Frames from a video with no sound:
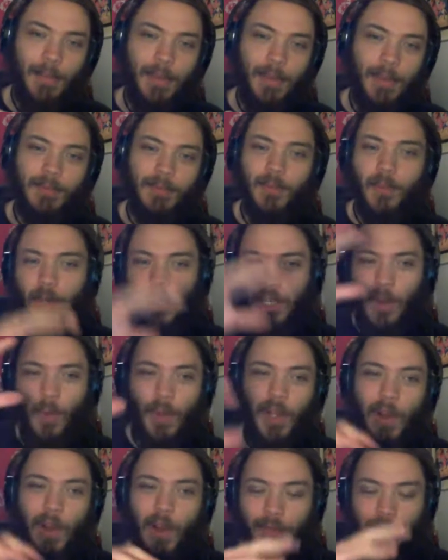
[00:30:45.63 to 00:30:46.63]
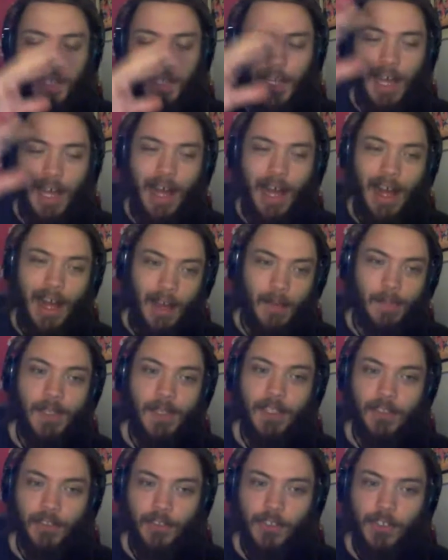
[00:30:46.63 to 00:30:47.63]
but we're going off into hobbies
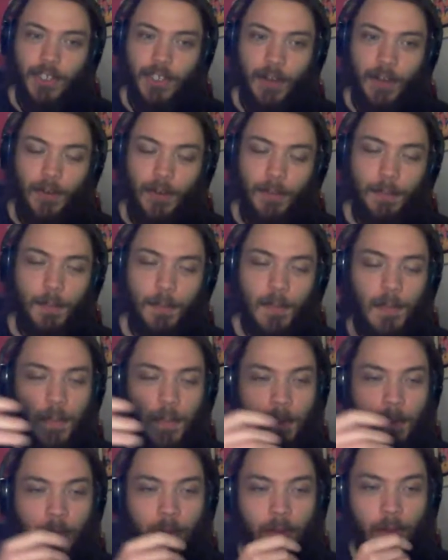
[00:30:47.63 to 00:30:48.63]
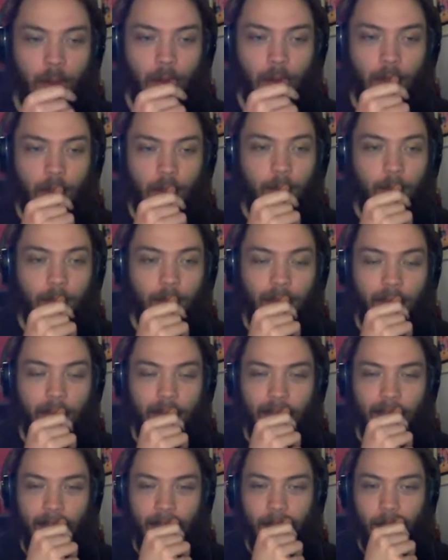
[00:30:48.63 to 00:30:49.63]
in general.
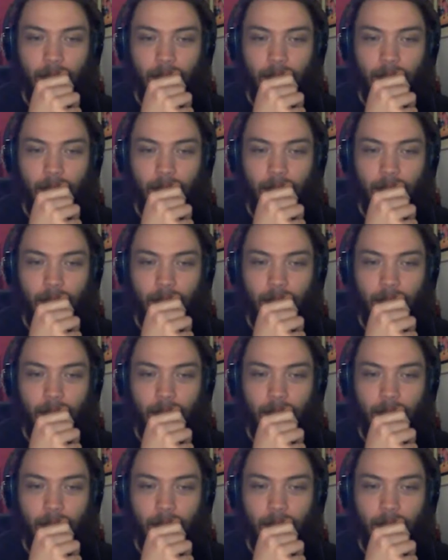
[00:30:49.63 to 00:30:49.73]
But,